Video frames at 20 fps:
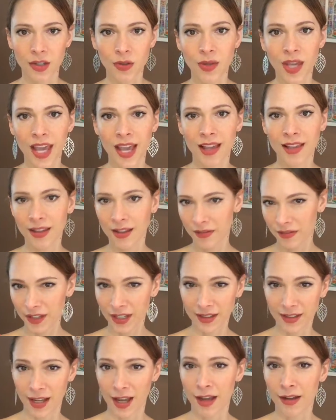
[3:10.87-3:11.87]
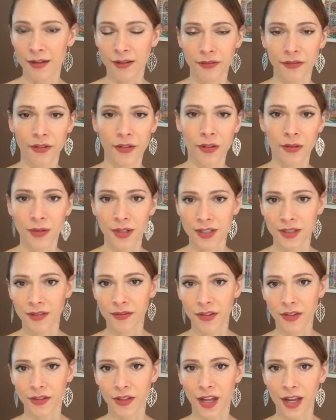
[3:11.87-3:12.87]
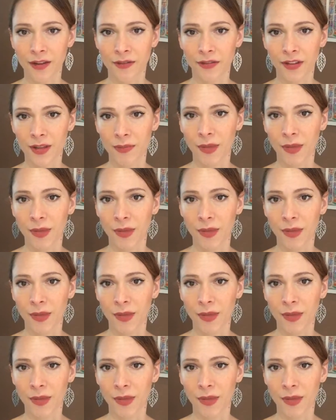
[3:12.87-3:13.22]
You can't live like that for the rest of your life.